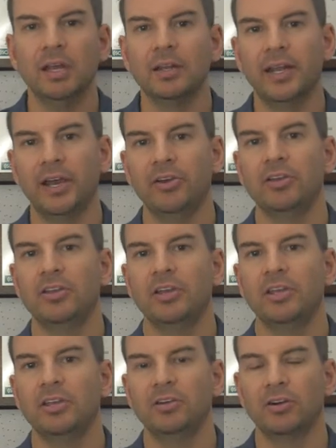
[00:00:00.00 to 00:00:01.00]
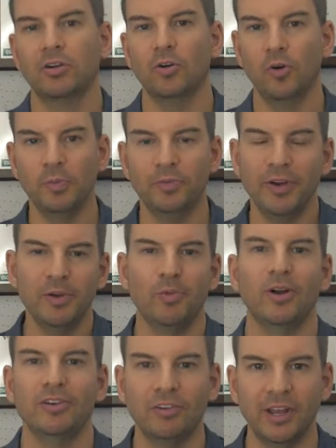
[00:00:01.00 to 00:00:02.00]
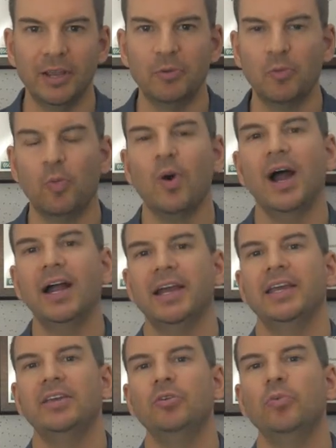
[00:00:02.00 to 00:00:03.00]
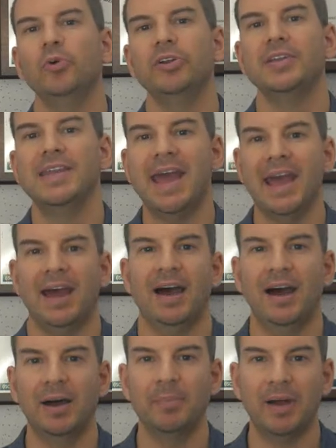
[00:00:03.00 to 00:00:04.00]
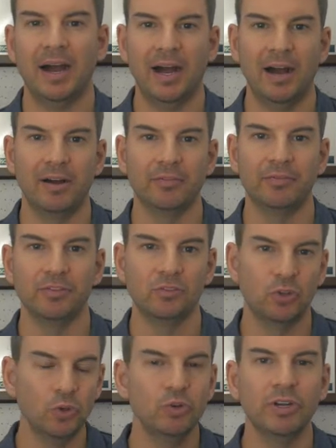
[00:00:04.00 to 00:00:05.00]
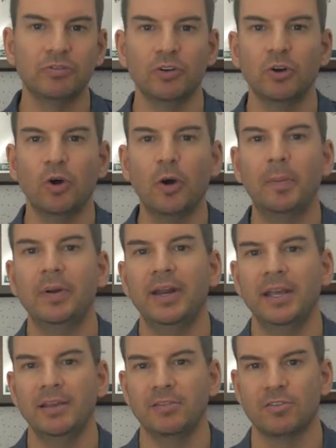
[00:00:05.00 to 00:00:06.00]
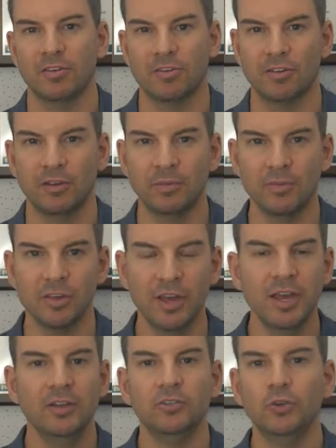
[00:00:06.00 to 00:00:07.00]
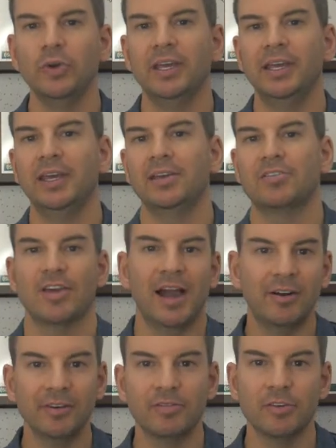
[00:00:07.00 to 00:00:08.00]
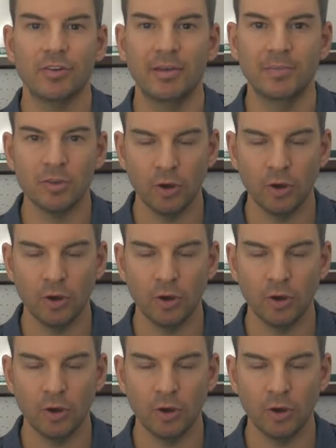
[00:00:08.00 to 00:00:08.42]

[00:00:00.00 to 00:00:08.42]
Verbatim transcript: Now, you're hopefully wondering why would NetApp have two different operating systems doing exactly the same